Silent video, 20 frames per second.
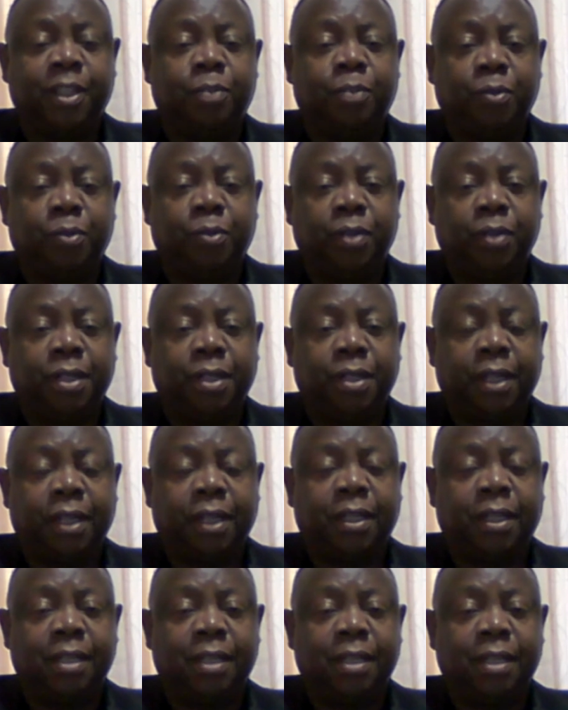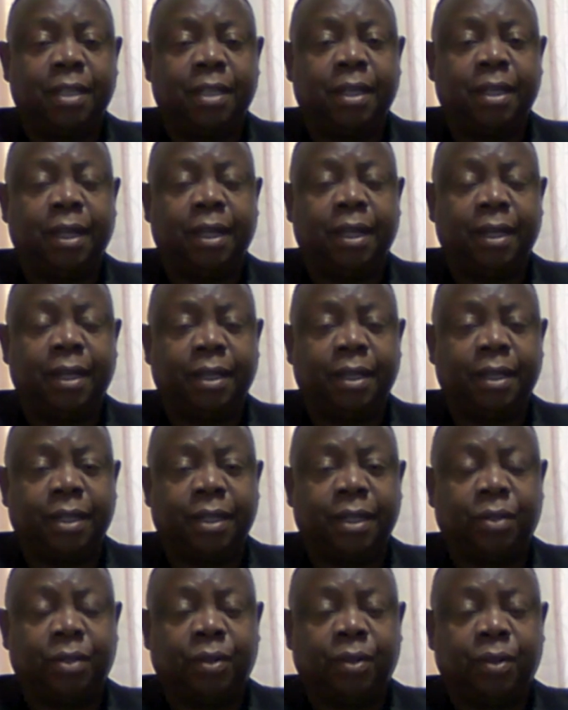between debt counselor and a
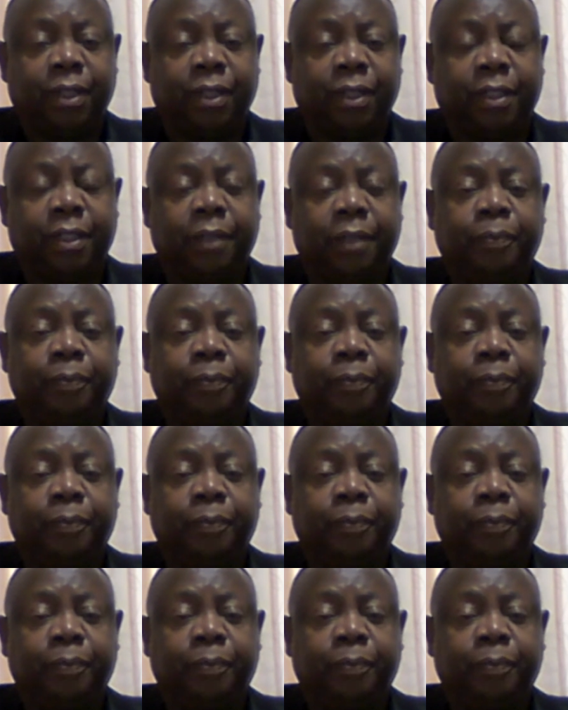debt collector,